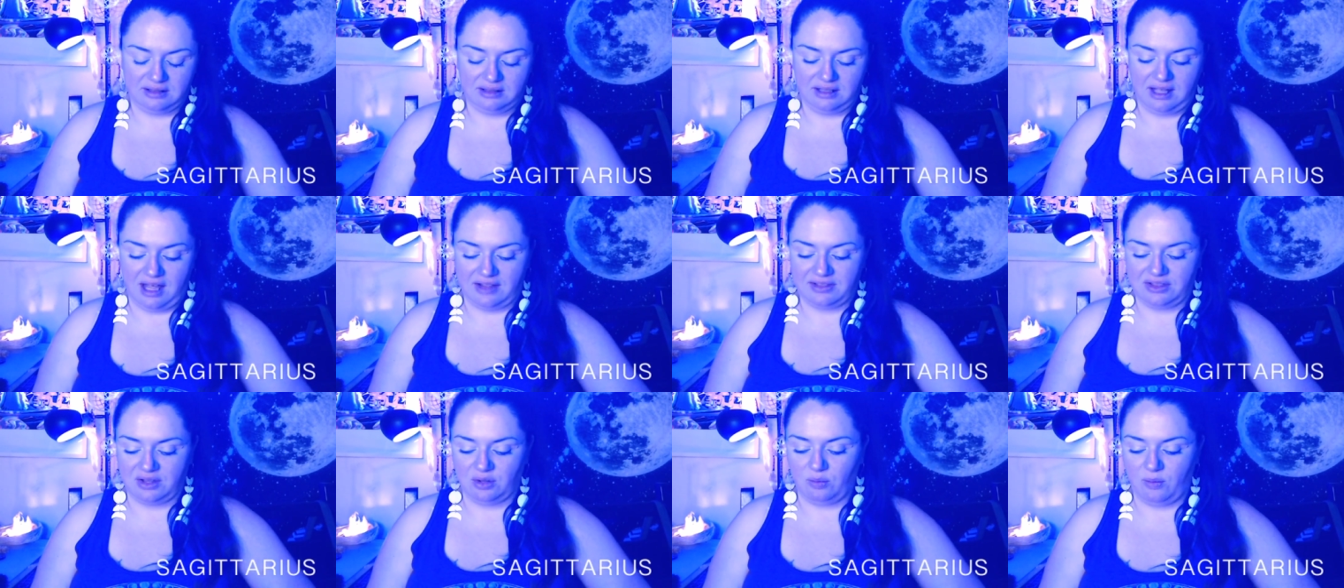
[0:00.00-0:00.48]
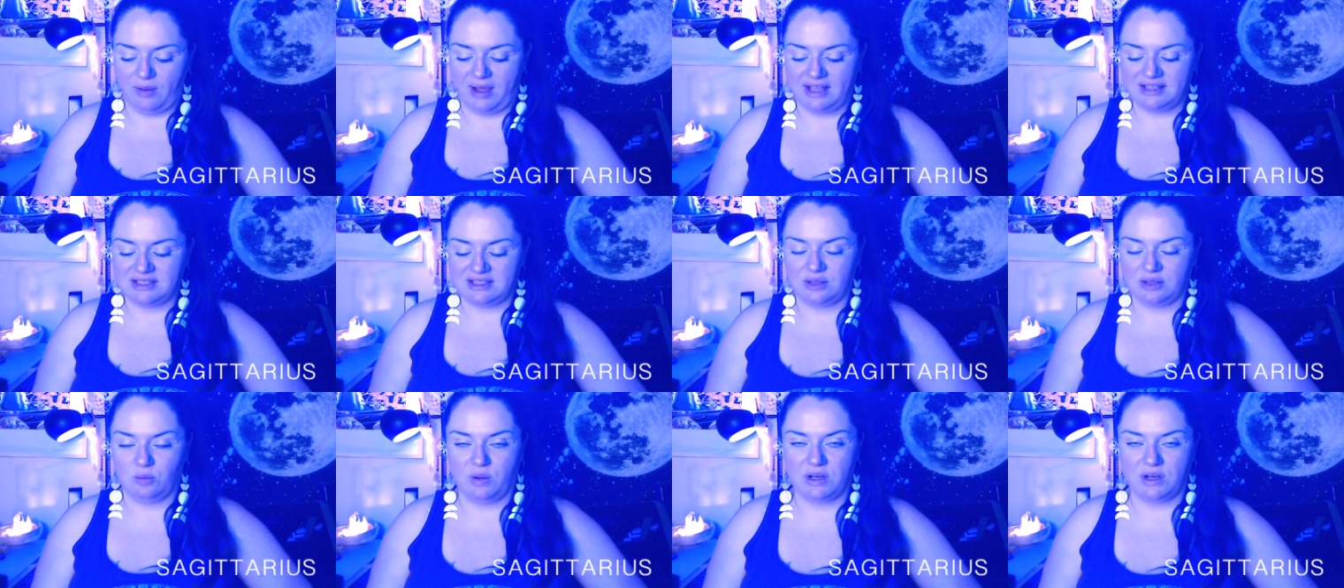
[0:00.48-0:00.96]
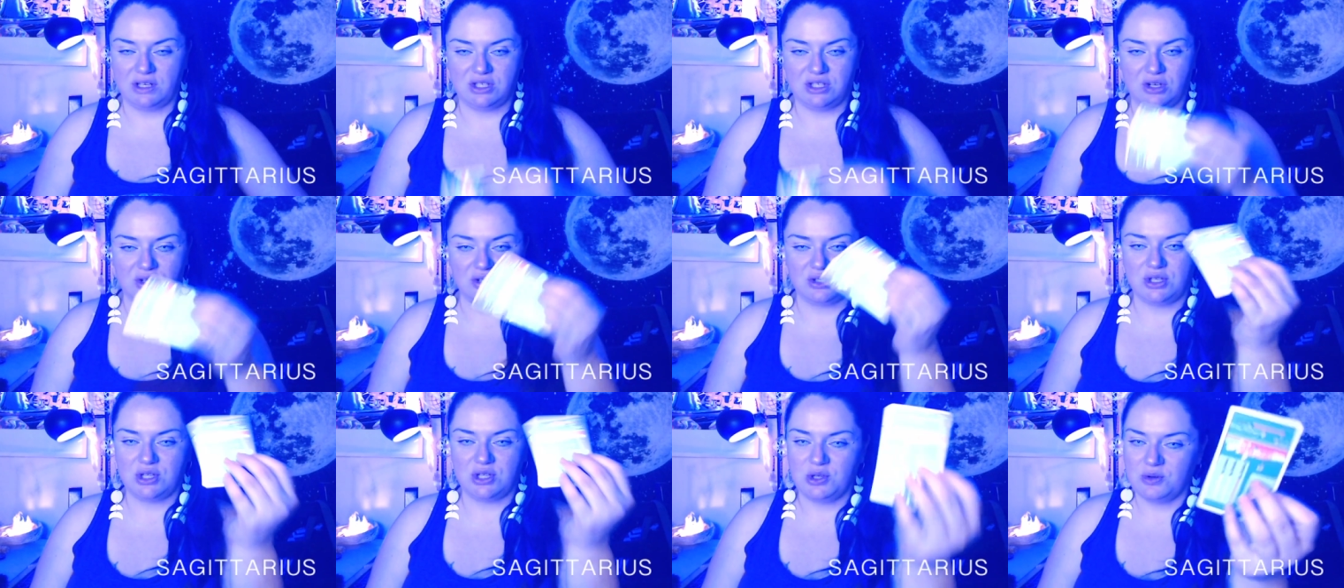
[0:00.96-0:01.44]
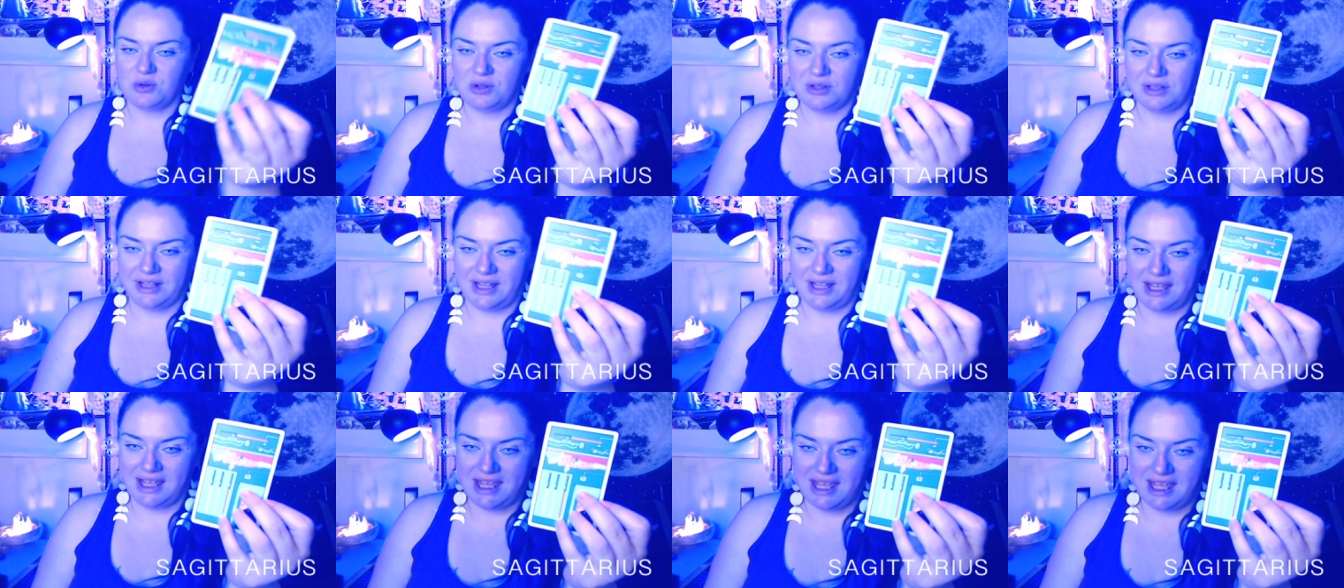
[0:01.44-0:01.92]
at the ways in which you're too
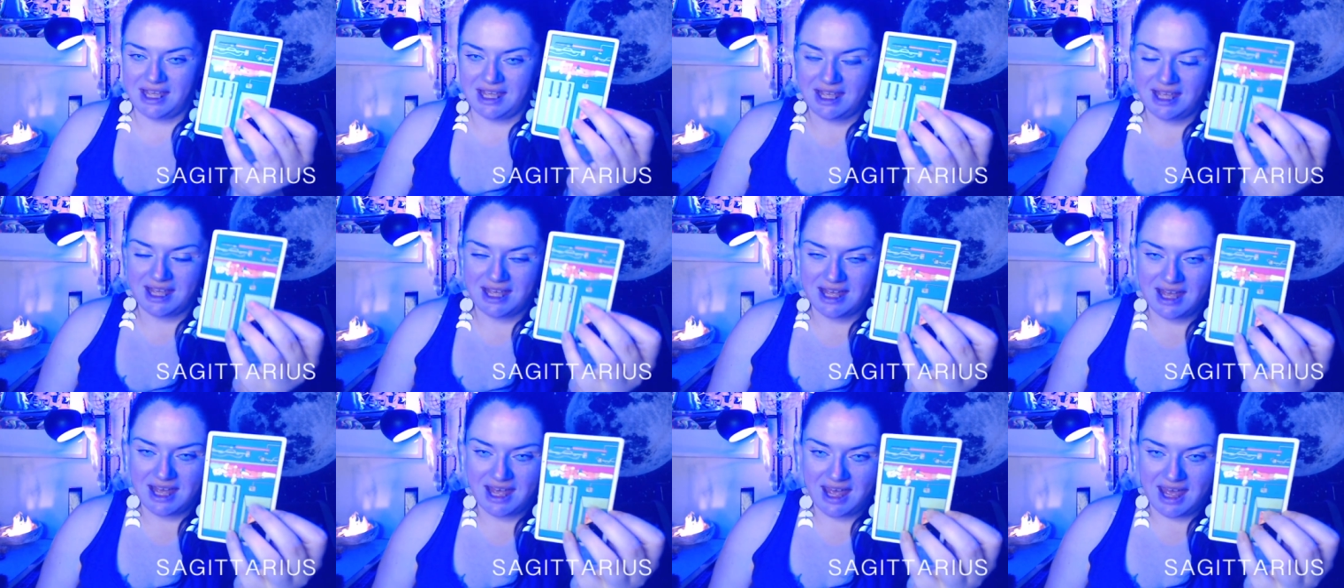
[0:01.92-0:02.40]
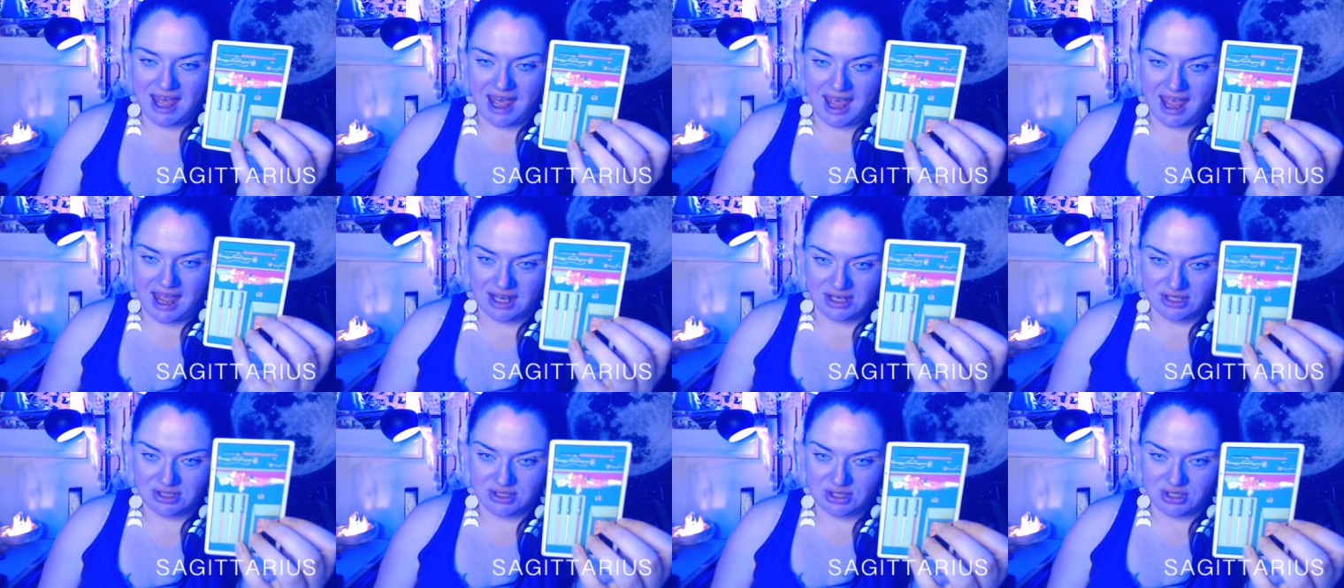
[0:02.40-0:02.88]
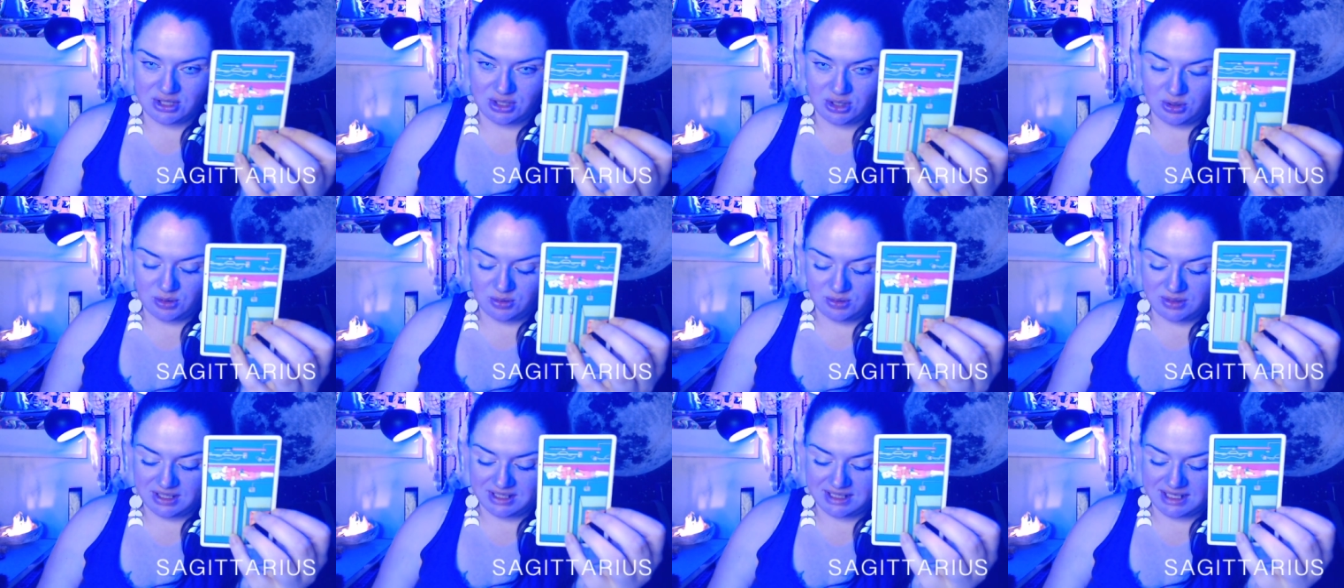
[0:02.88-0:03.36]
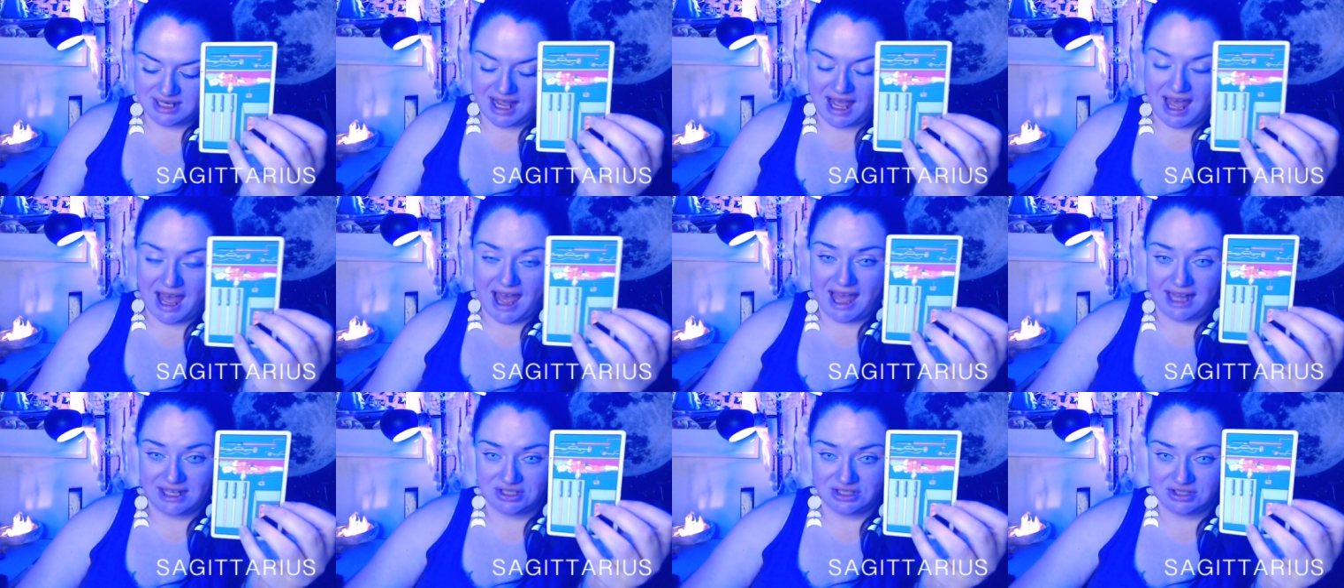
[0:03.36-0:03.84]
clingy and too
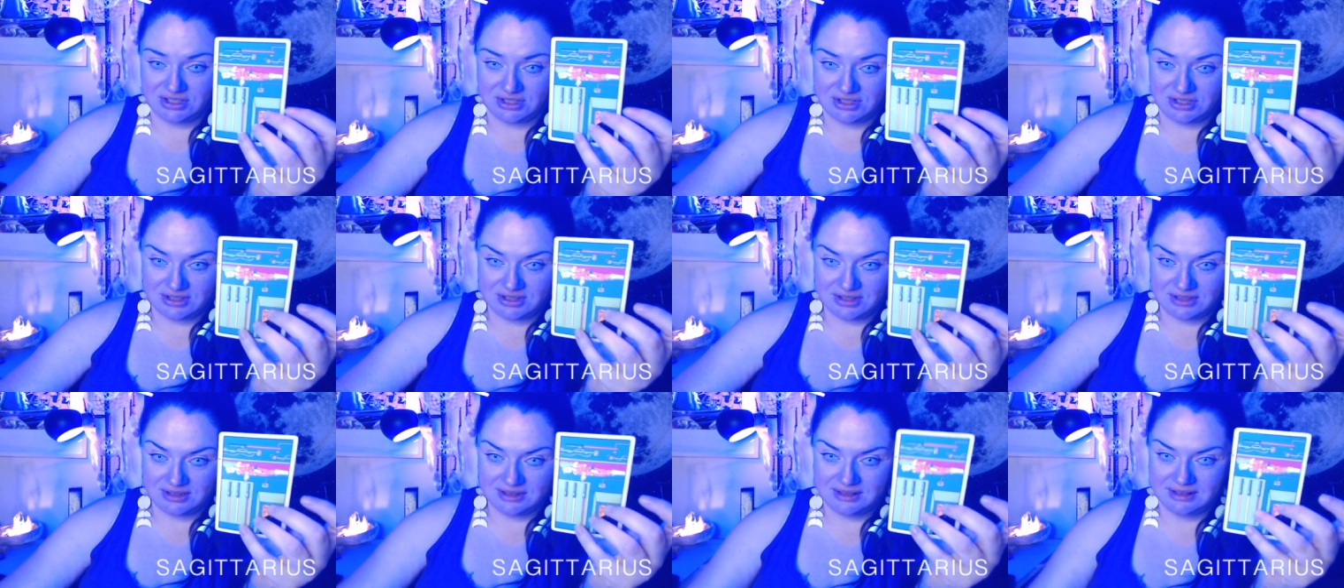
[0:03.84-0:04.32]
detached.